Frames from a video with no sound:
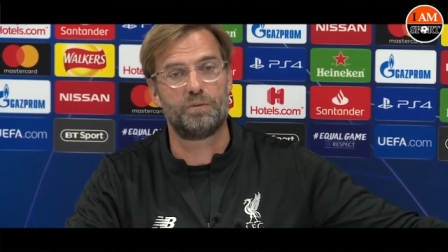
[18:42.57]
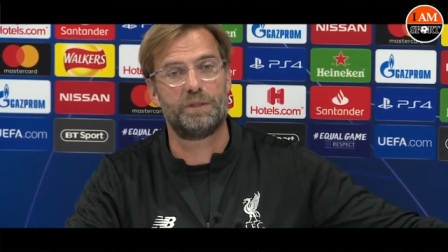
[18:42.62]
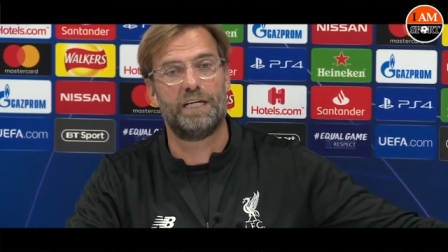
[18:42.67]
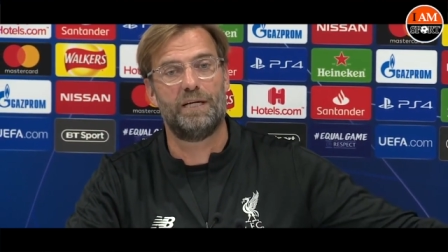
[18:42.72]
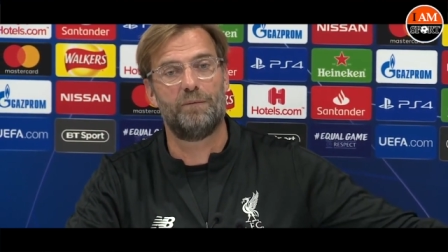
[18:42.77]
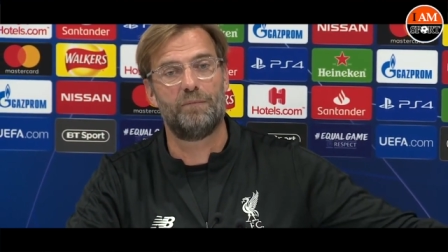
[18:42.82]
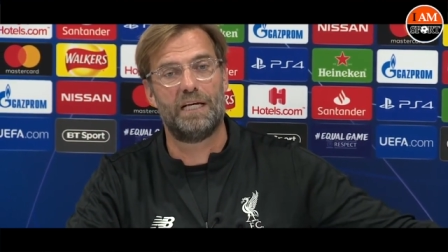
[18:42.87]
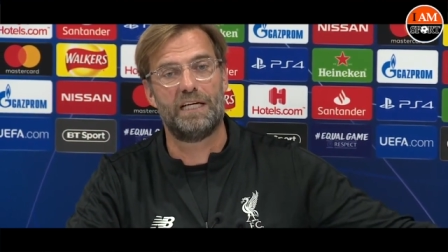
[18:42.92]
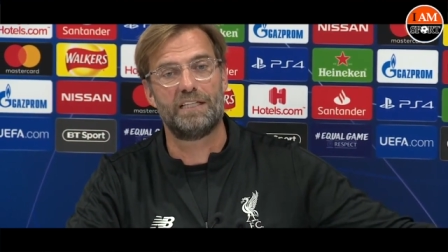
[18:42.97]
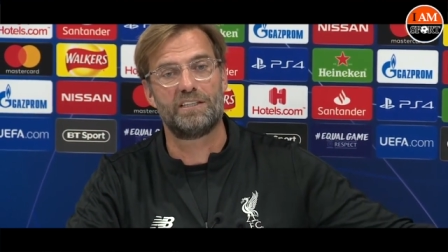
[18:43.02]
we
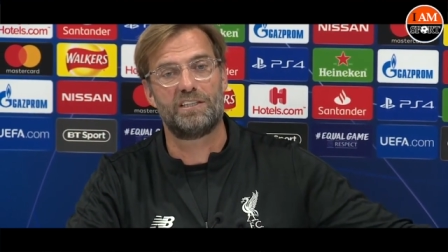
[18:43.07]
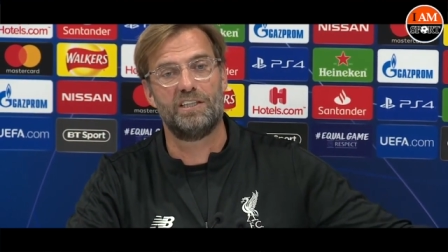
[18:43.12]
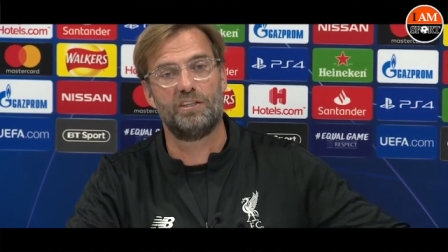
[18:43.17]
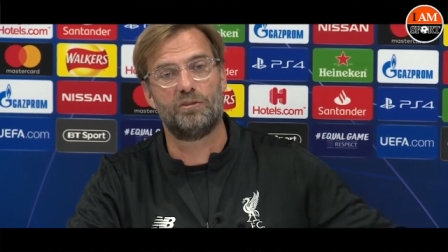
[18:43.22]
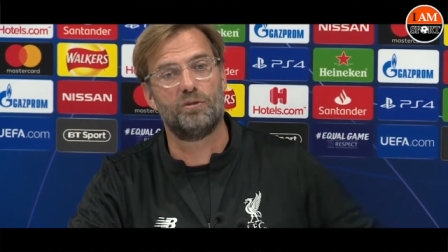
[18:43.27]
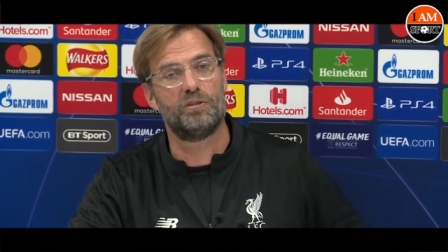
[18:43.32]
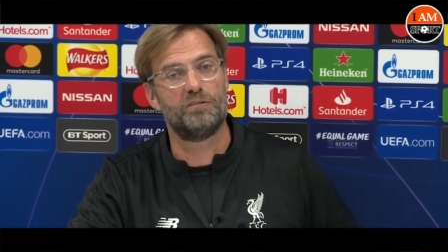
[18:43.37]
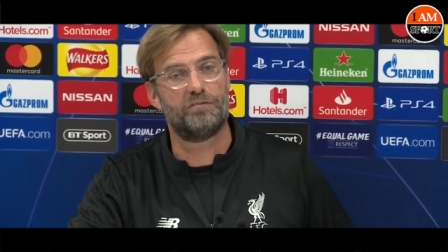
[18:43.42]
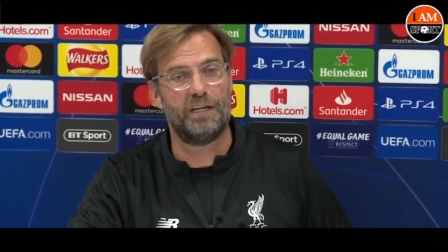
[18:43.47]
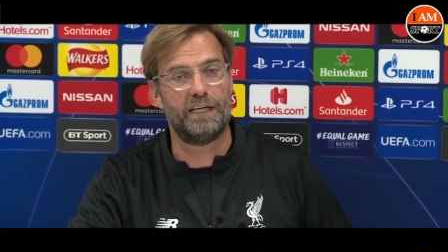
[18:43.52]
came last year
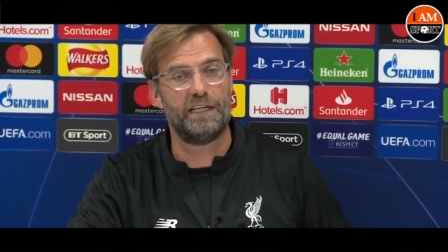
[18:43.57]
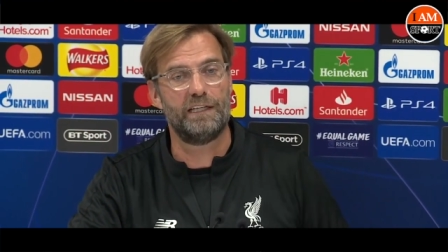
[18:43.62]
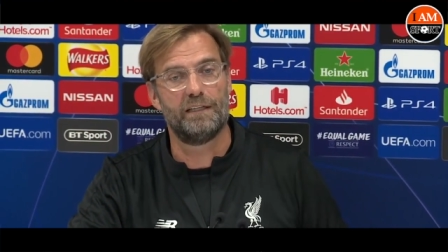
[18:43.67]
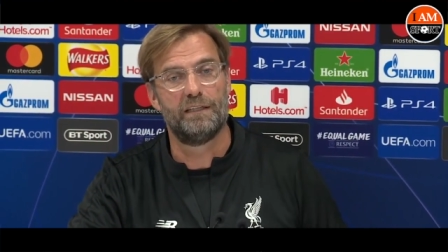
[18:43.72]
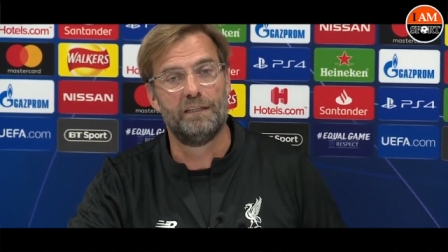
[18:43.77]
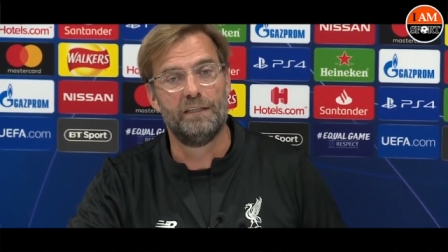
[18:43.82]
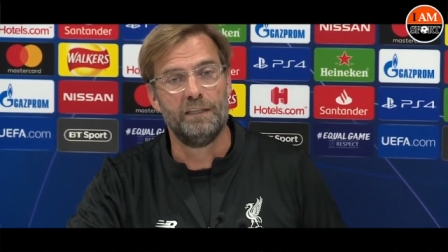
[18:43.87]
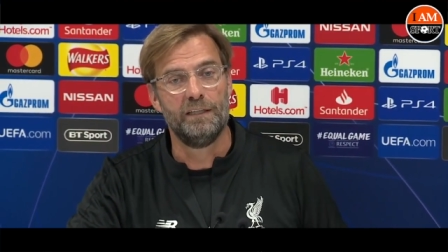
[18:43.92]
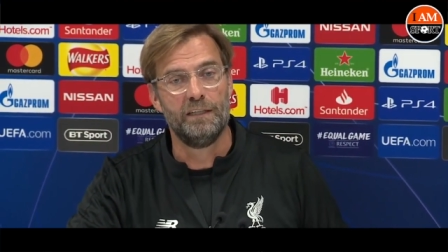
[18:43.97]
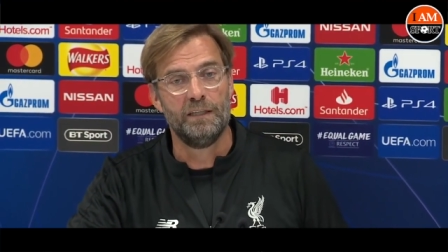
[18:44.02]
to the final.
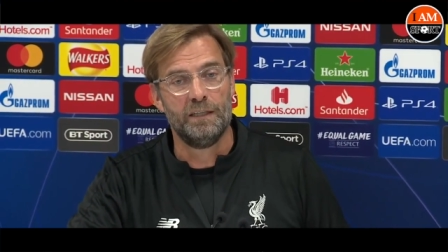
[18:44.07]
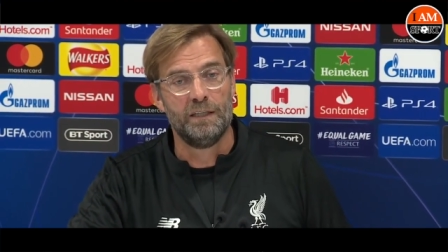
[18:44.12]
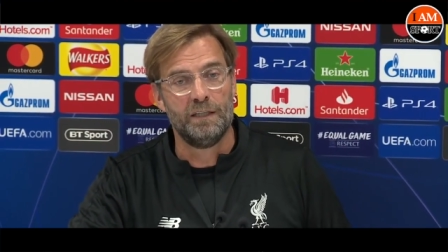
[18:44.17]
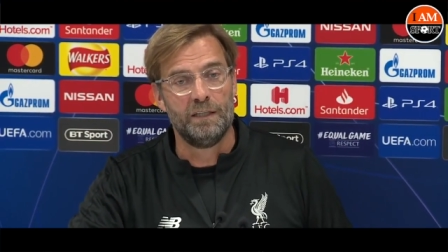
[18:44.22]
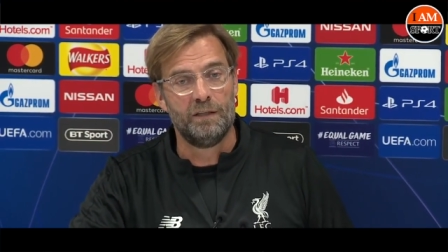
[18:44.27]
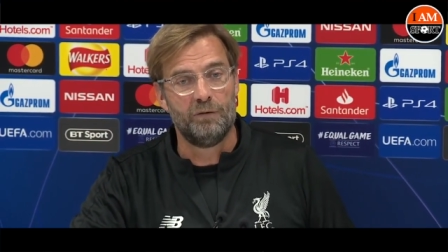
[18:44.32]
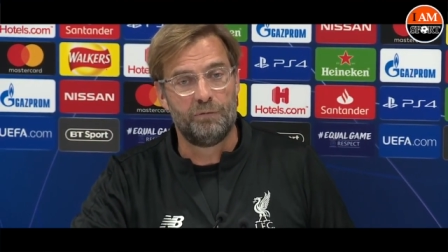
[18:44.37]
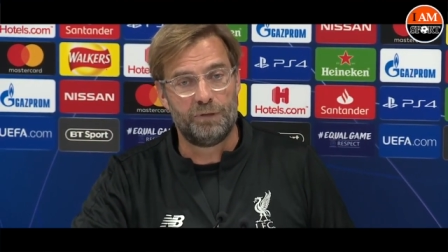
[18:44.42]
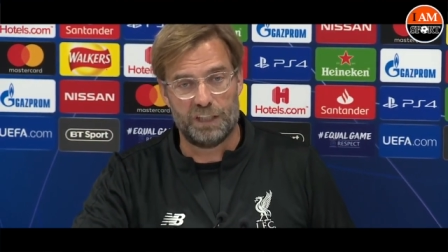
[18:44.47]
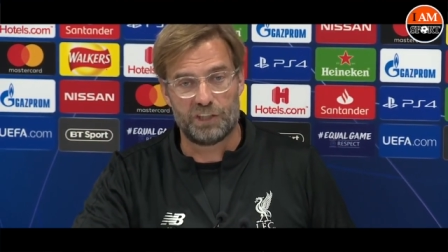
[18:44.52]

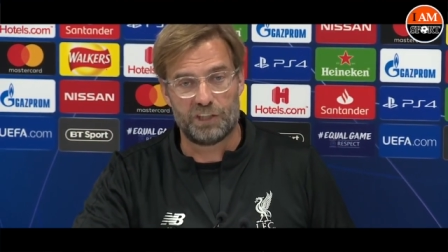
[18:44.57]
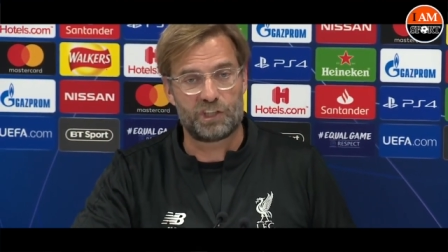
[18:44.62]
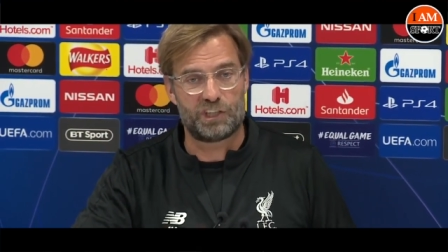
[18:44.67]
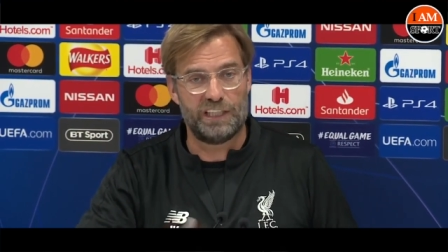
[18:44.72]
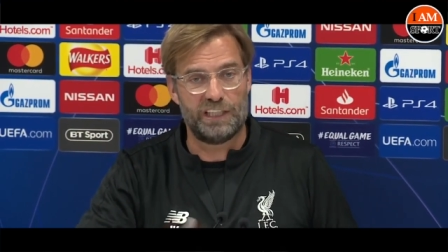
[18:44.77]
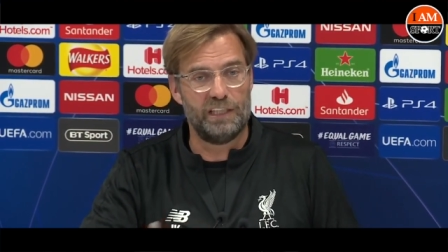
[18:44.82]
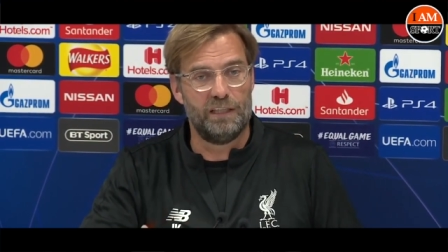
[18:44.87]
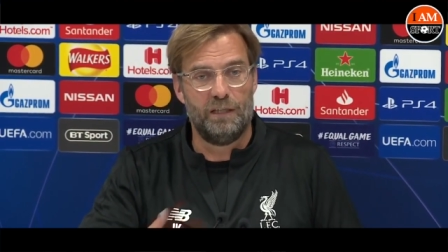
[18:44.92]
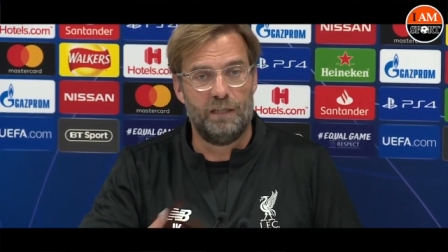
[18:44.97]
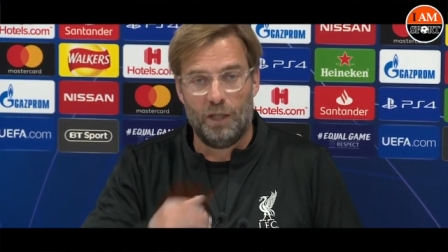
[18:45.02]
We are
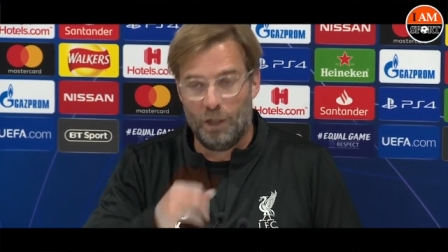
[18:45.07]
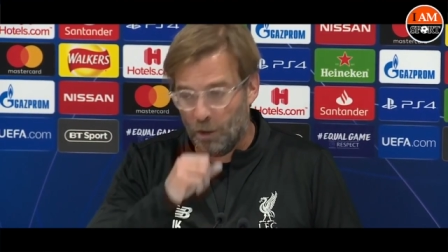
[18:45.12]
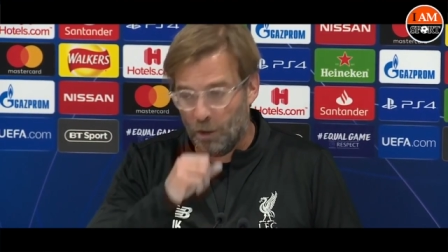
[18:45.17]
still